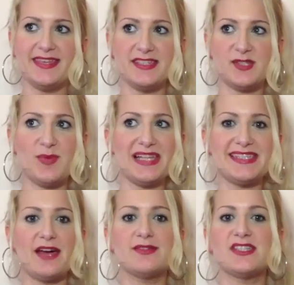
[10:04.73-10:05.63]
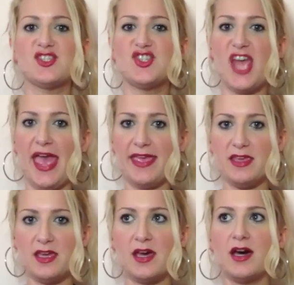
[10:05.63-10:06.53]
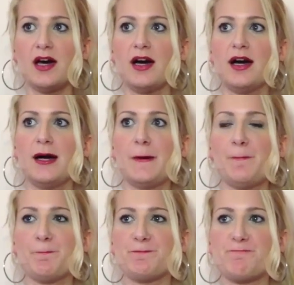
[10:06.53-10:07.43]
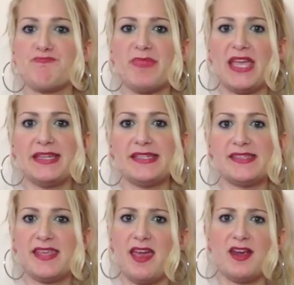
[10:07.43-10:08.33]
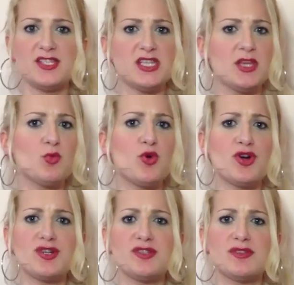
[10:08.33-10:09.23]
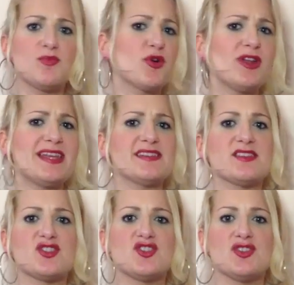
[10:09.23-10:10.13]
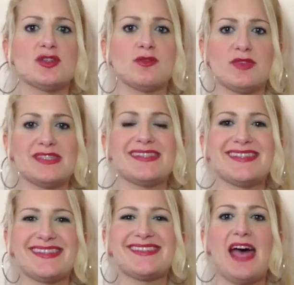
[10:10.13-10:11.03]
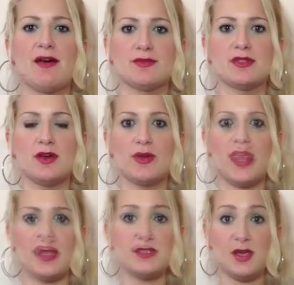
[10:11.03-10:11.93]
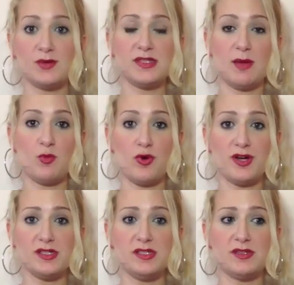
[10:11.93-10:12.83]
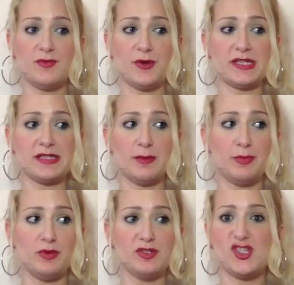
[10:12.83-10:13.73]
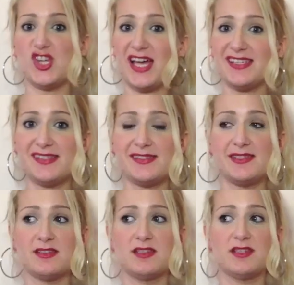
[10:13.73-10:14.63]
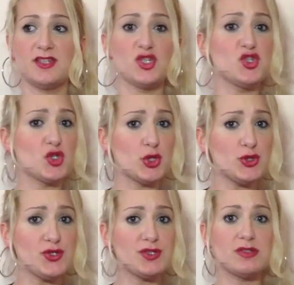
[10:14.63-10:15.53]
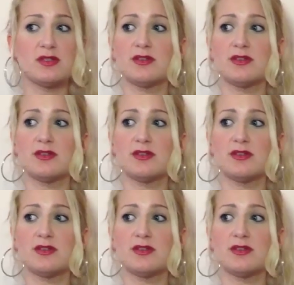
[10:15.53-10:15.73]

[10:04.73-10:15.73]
it is spelled out as J, it is heard in words more or less as J. This is the sound, okay? So some words, for example, just, juice,